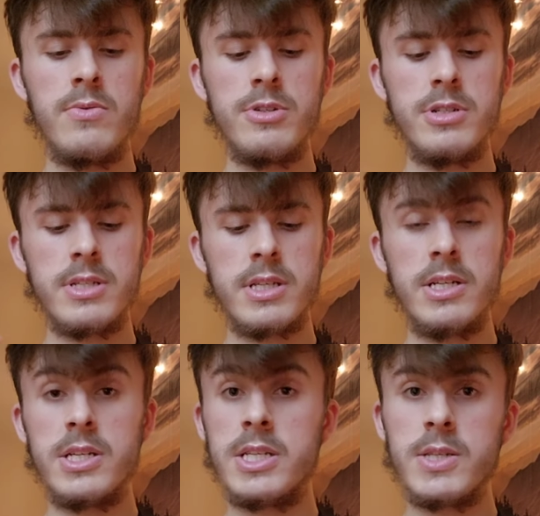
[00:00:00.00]
we're just
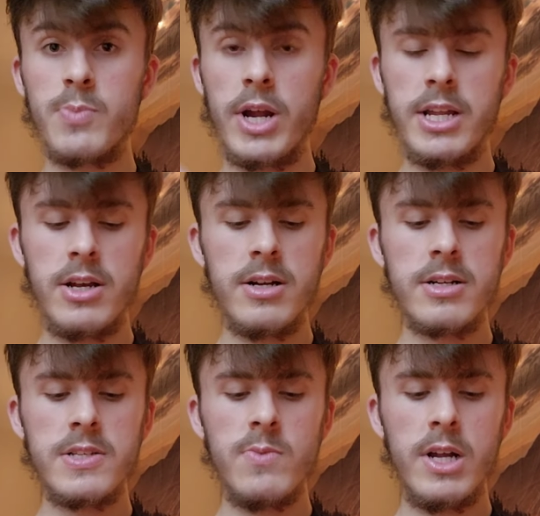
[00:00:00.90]
gonna spray it on
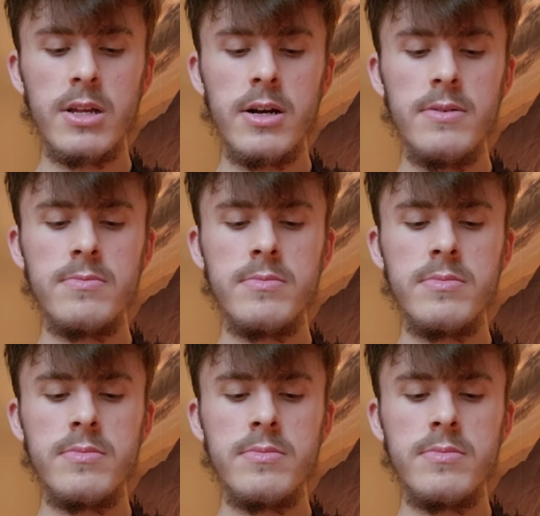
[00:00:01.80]
because why not?